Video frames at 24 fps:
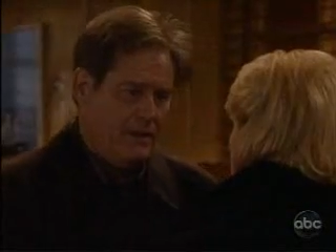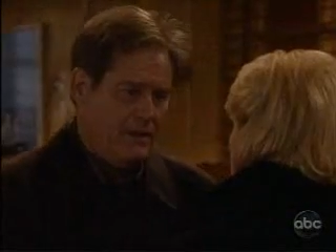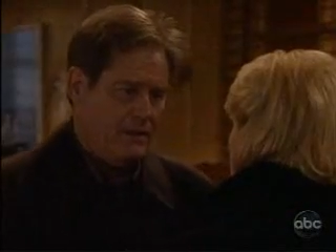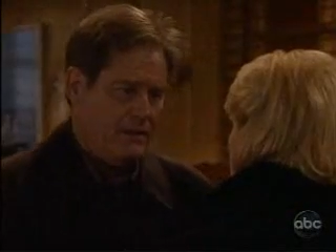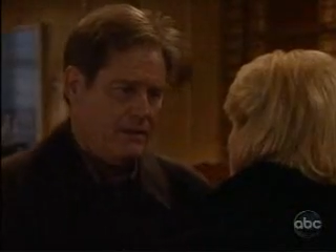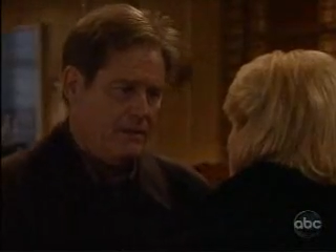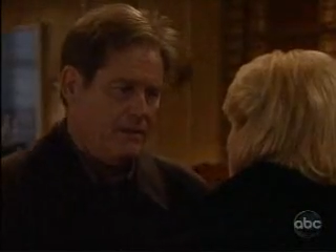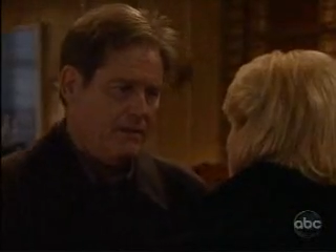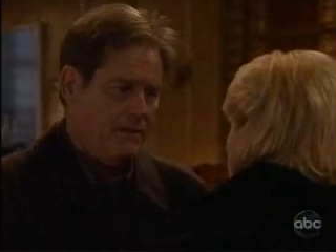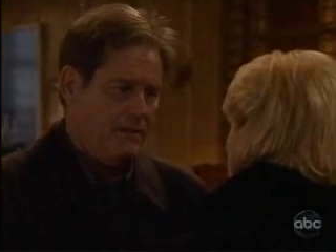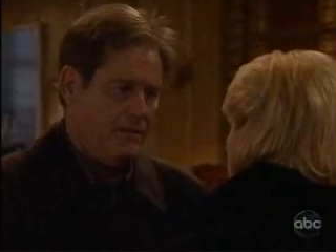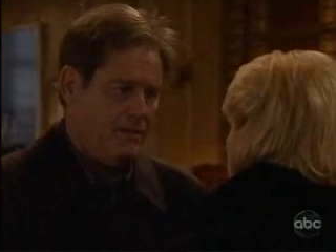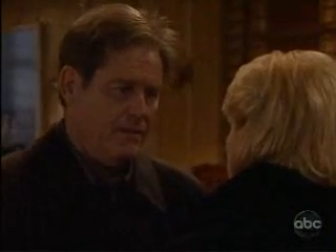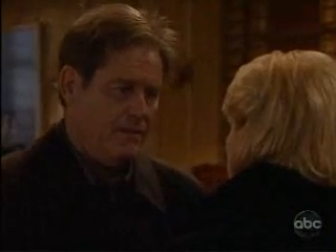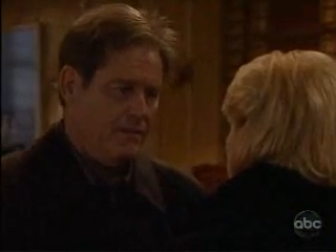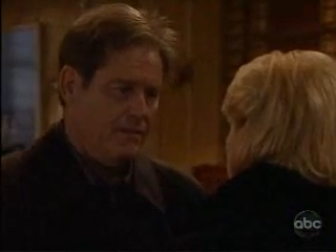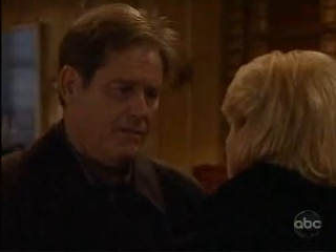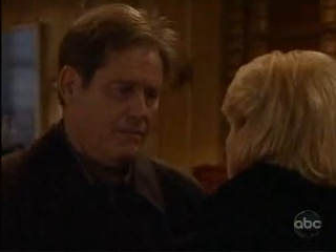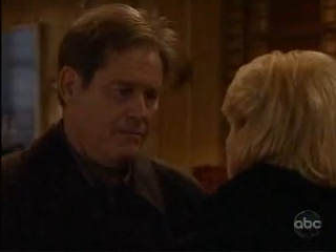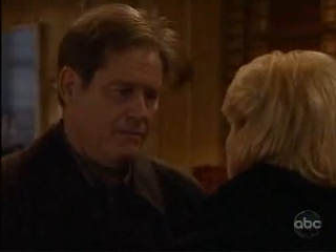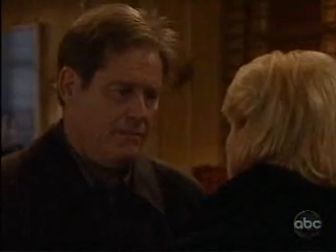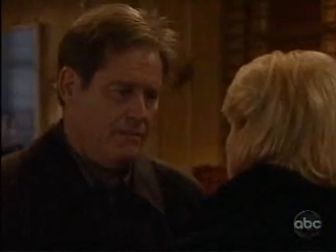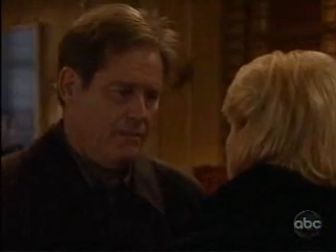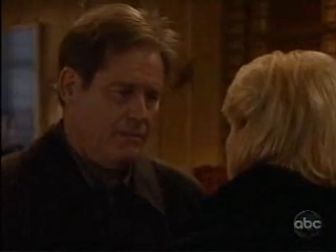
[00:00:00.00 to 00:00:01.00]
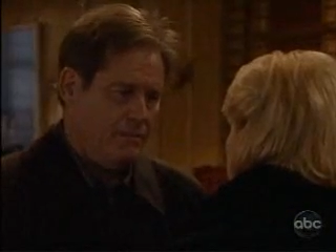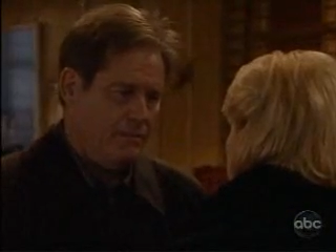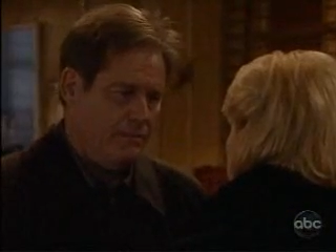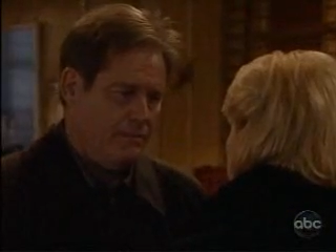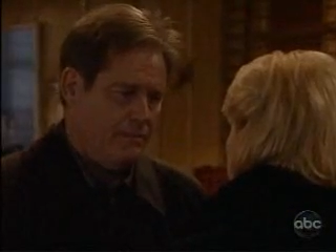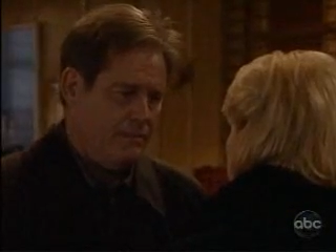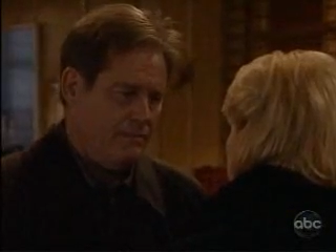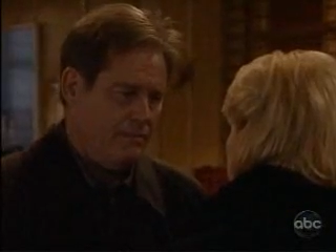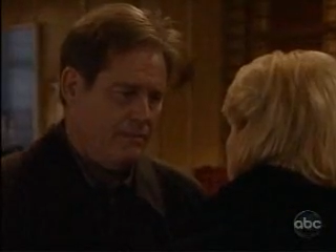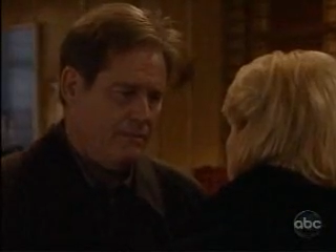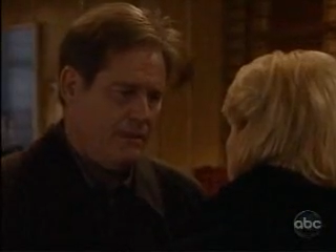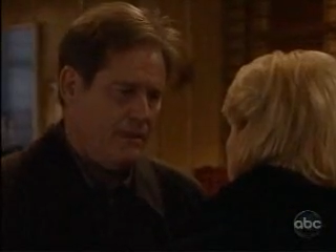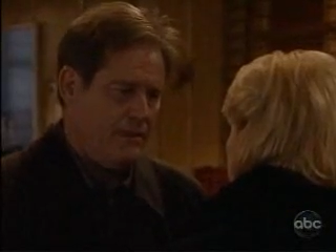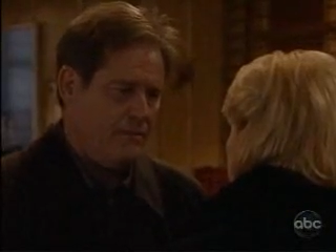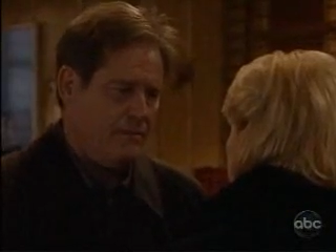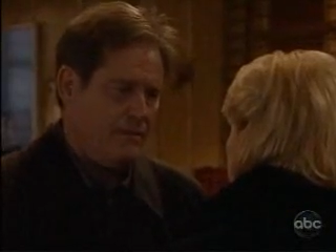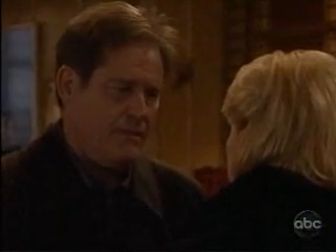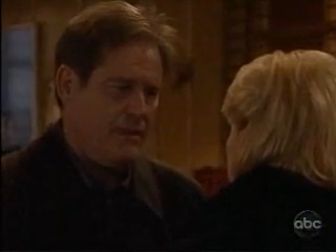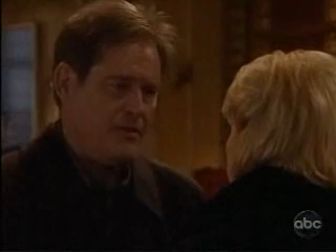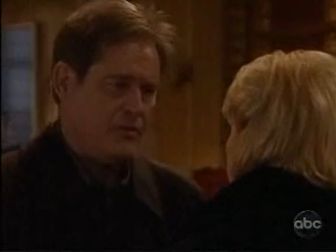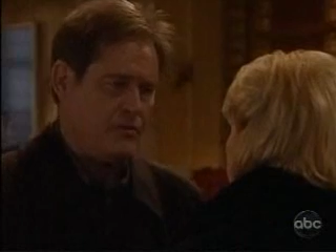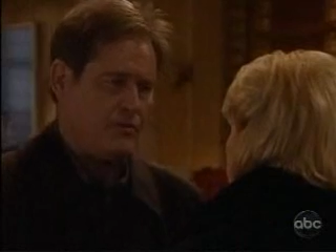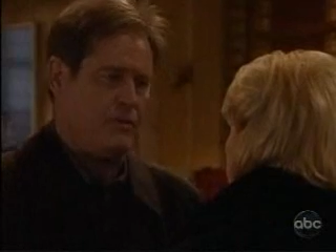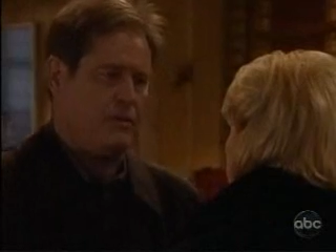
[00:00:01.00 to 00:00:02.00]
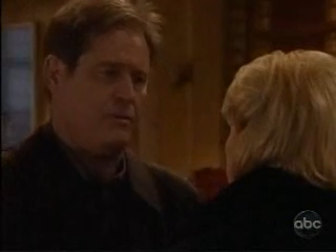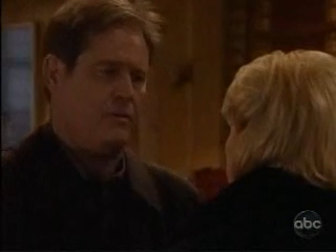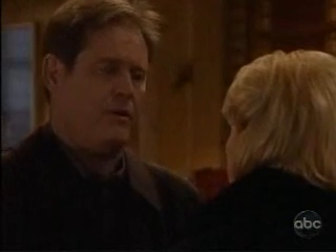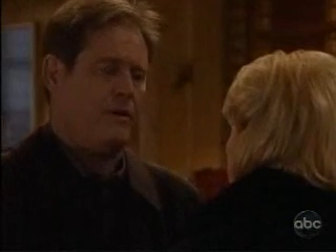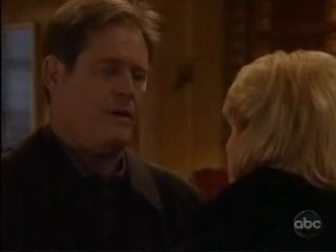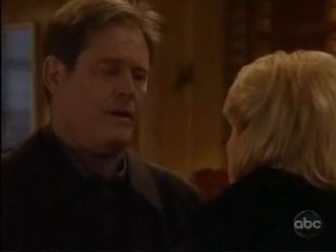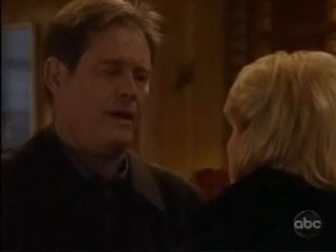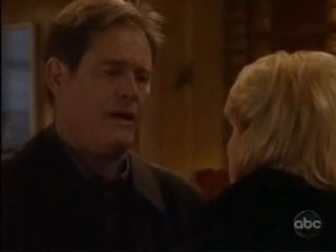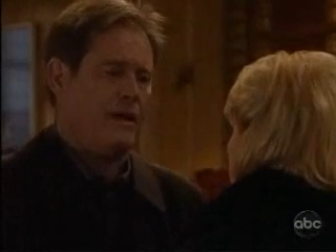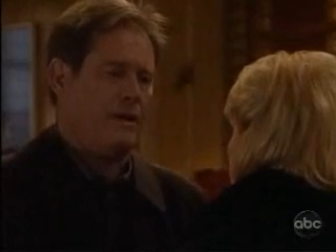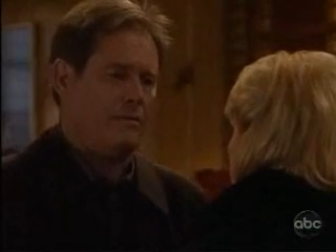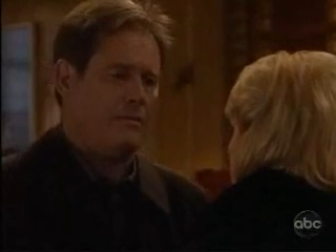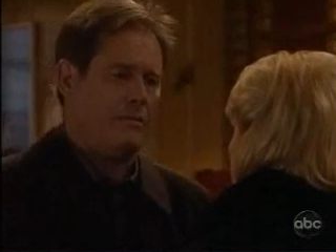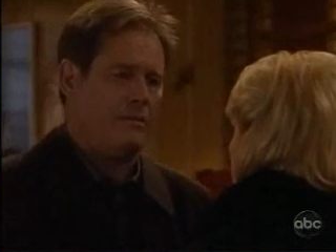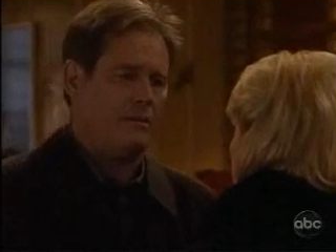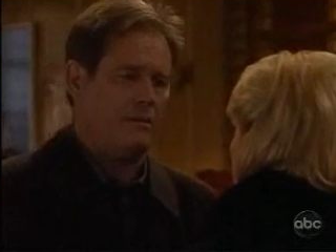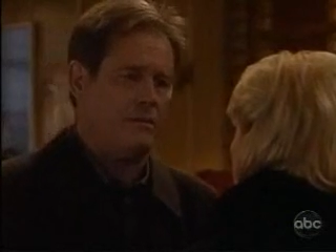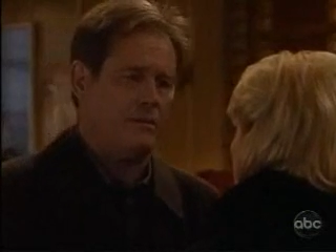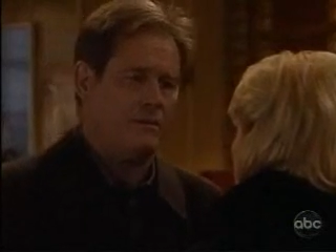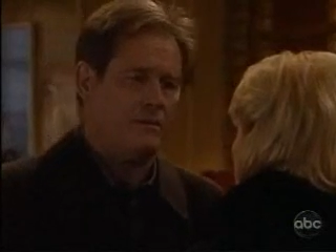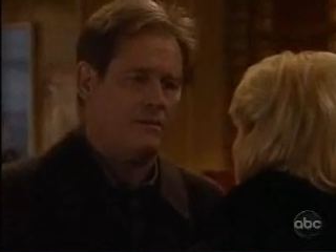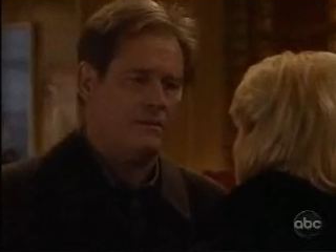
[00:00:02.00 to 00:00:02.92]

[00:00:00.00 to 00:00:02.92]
How to make peace with what happened.